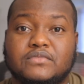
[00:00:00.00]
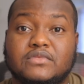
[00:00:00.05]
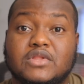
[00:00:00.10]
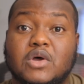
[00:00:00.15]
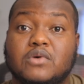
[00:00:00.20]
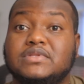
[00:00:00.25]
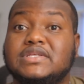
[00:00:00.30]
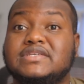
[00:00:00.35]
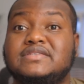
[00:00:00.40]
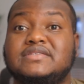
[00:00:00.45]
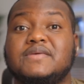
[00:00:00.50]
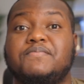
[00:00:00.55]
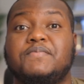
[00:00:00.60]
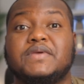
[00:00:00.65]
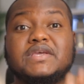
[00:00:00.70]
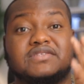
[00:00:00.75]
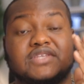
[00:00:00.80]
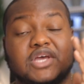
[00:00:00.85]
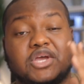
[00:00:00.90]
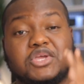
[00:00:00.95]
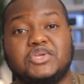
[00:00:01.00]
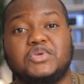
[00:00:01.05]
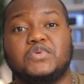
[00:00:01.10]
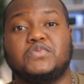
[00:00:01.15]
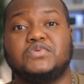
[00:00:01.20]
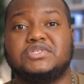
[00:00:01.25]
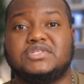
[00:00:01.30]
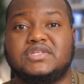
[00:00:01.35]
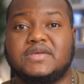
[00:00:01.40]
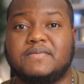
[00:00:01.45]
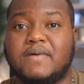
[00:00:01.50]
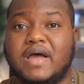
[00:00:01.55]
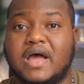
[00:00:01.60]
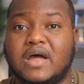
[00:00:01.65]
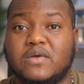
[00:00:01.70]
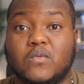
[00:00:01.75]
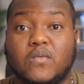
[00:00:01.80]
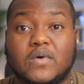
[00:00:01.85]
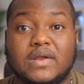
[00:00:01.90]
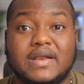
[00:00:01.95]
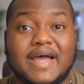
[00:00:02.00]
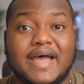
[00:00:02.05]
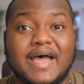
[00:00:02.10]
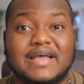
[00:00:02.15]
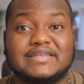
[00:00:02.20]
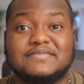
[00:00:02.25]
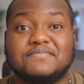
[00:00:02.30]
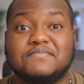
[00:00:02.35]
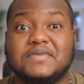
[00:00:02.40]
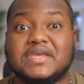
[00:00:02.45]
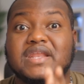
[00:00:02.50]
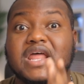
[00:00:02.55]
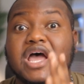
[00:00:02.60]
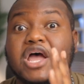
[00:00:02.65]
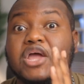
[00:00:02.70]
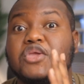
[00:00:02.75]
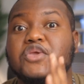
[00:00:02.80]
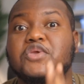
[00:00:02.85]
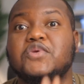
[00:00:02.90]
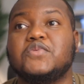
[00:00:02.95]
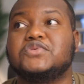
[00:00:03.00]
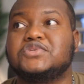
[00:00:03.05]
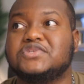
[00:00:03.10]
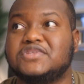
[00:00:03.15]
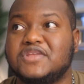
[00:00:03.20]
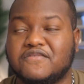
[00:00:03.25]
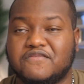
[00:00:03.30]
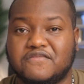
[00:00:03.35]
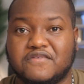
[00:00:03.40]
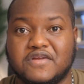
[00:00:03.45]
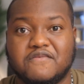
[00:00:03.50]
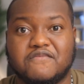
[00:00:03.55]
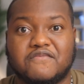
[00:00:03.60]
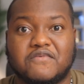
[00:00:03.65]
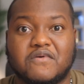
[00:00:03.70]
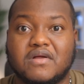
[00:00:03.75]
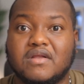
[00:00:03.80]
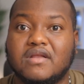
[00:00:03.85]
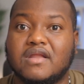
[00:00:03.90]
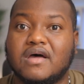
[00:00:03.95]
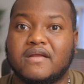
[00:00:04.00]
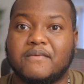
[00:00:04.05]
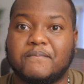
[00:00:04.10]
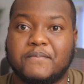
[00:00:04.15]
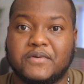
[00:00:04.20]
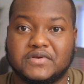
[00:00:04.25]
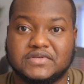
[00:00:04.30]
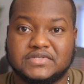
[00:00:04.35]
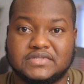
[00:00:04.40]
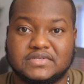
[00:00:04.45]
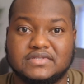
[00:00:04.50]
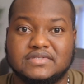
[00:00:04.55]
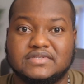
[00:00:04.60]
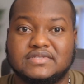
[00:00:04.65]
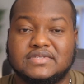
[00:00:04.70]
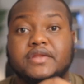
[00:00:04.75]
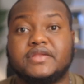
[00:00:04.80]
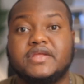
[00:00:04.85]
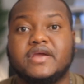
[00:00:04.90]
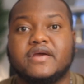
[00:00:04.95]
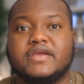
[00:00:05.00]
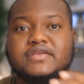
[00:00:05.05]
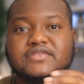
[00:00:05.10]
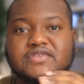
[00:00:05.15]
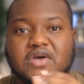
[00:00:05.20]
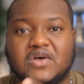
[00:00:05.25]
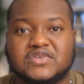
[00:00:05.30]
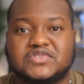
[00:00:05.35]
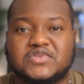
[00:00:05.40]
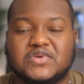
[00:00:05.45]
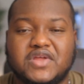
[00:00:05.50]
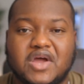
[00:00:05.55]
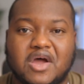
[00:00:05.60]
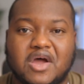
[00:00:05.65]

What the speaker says: Now, this tip is a huge tip and one that has made a huge difference for a lot of persons. There is also the